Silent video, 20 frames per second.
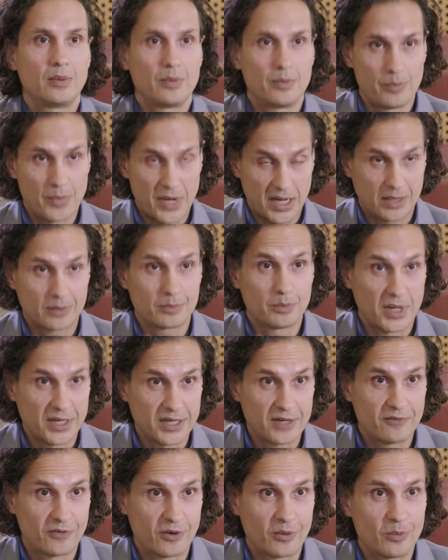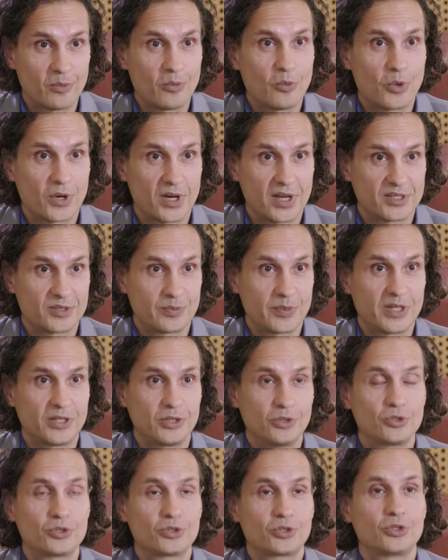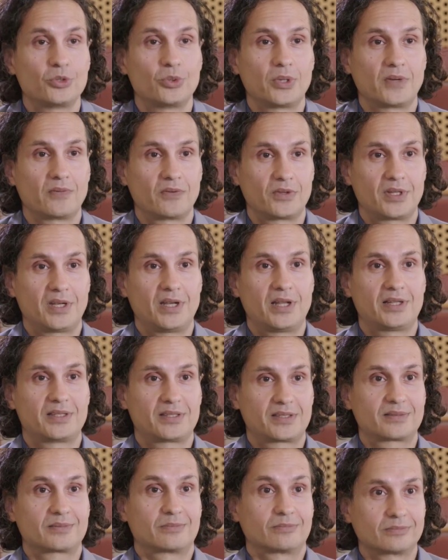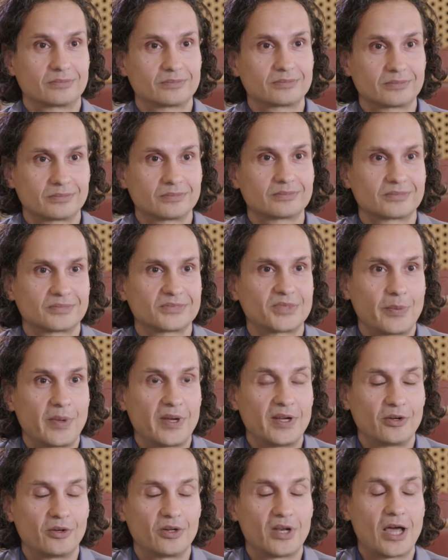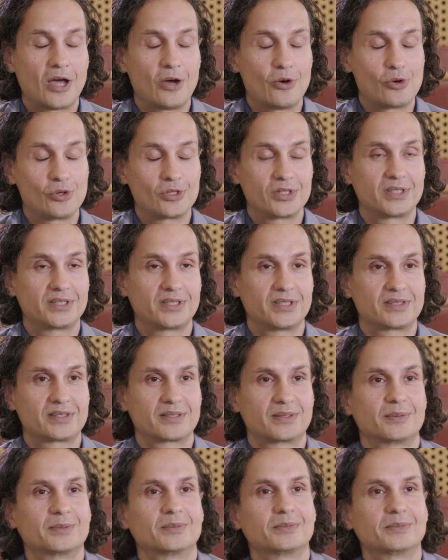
make money from what it's been used to doing for the last, depending on how old it is.